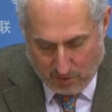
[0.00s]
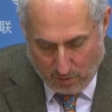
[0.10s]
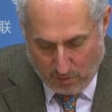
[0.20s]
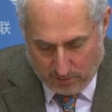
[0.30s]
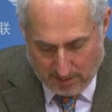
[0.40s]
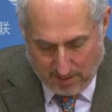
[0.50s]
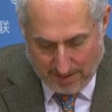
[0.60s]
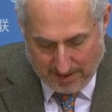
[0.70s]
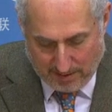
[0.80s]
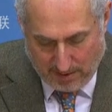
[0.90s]
the world
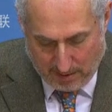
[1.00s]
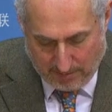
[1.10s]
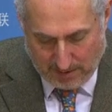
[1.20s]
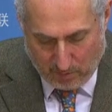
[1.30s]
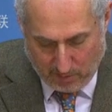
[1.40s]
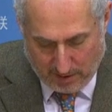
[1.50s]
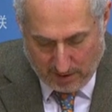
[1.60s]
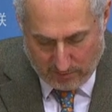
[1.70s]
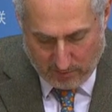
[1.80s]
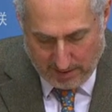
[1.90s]
economic
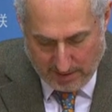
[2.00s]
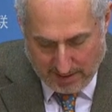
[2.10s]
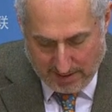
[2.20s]
recovery.